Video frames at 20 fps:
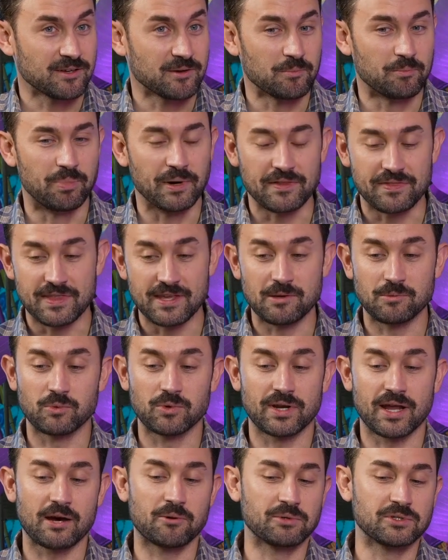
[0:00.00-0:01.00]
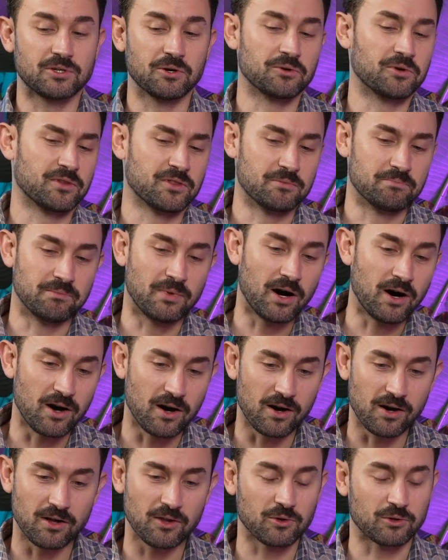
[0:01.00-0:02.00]
but then when I would go to the
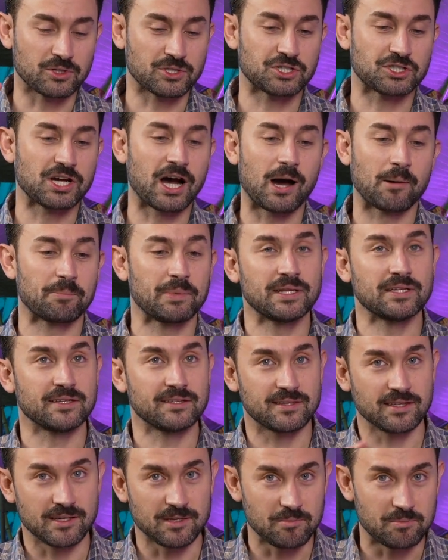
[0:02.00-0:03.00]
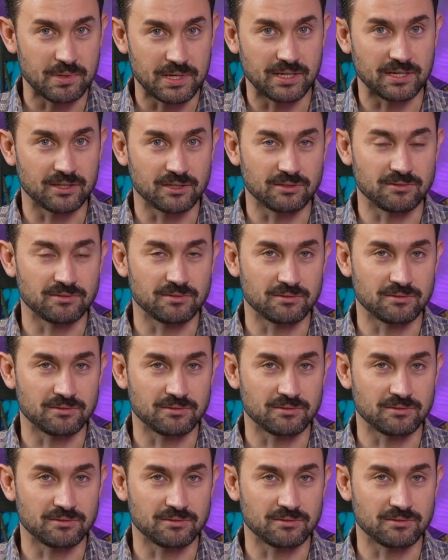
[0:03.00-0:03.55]
mall or shop anything being